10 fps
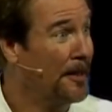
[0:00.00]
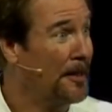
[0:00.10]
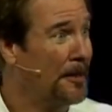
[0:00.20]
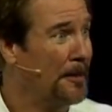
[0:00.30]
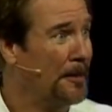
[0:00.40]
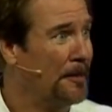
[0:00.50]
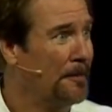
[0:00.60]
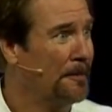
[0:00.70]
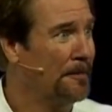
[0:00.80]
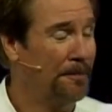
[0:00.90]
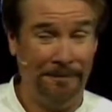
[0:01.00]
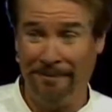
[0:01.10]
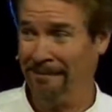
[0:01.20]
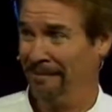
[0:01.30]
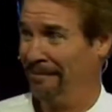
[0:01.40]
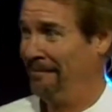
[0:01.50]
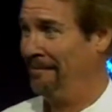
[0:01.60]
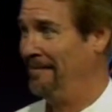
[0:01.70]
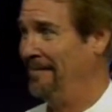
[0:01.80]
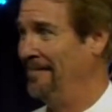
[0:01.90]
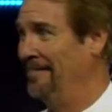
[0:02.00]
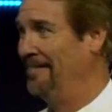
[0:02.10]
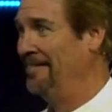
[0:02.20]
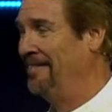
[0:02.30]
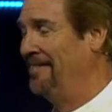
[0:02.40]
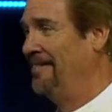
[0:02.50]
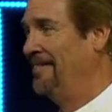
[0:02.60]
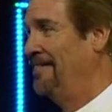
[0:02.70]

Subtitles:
No one is speaking in this clip.